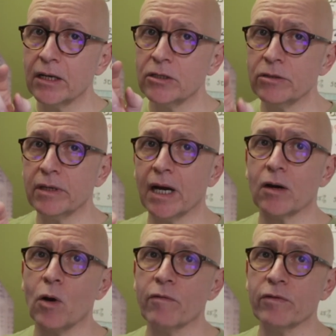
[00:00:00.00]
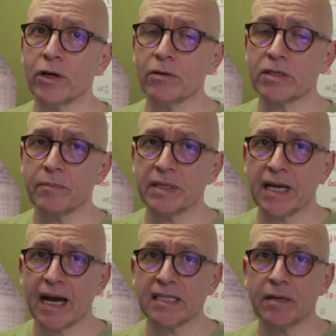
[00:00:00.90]
Do not overdose on
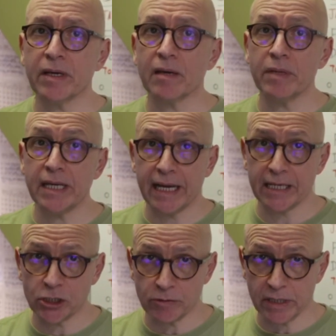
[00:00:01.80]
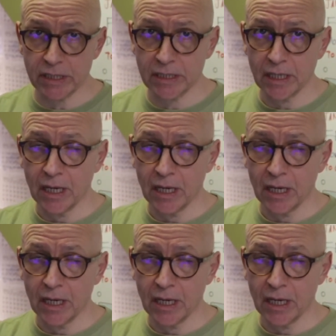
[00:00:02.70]
potassium. It can be dangerous.